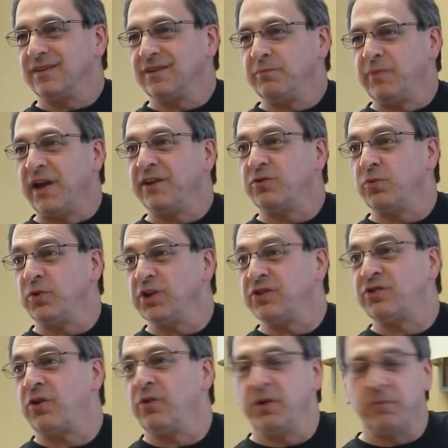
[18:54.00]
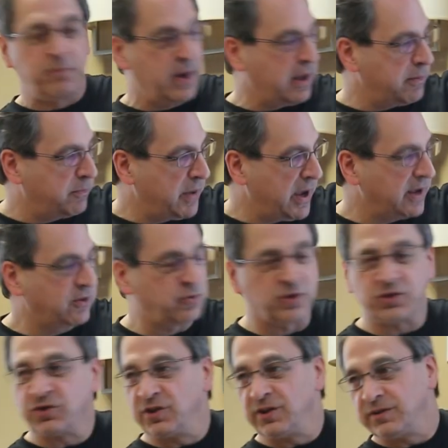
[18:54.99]
Bank
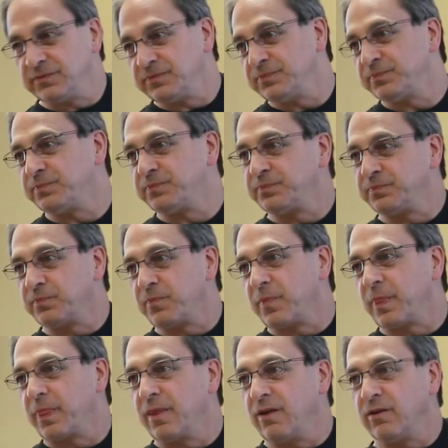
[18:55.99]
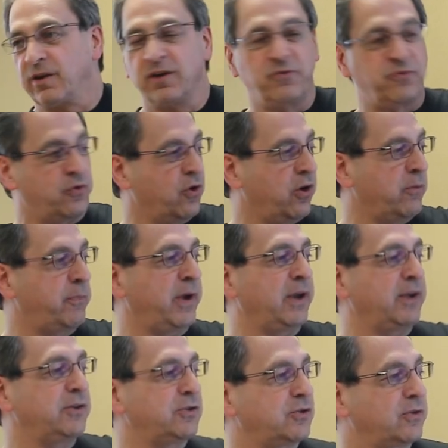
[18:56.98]
switching, okay, for a
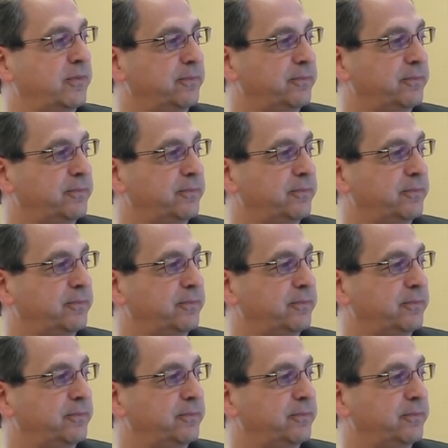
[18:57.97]
page.